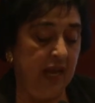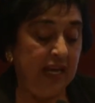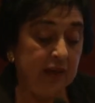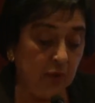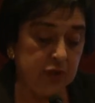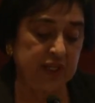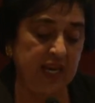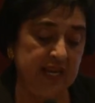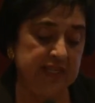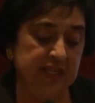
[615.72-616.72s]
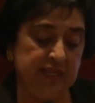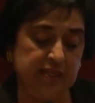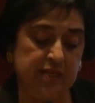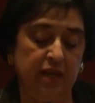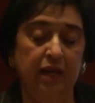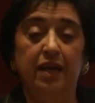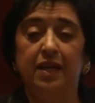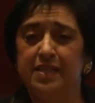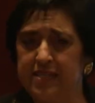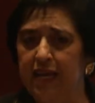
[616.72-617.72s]
In most cases,
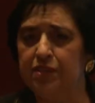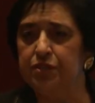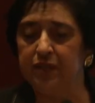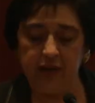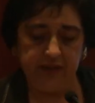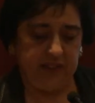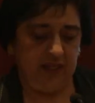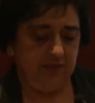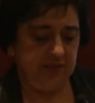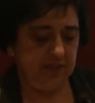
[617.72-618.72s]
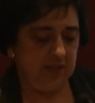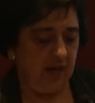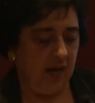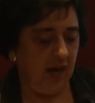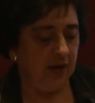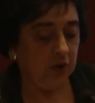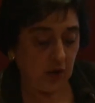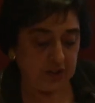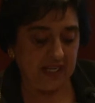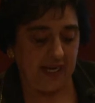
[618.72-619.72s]
such narratives are
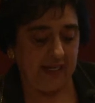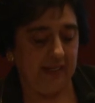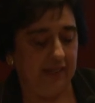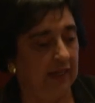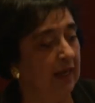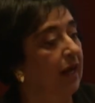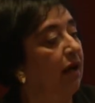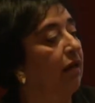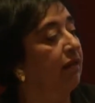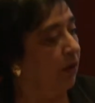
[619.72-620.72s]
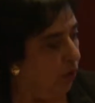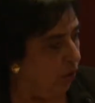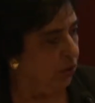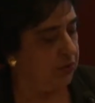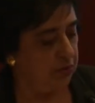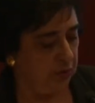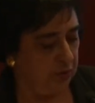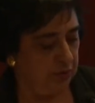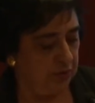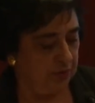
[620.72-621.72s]
not telling the whole
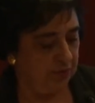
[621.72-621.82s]
truth.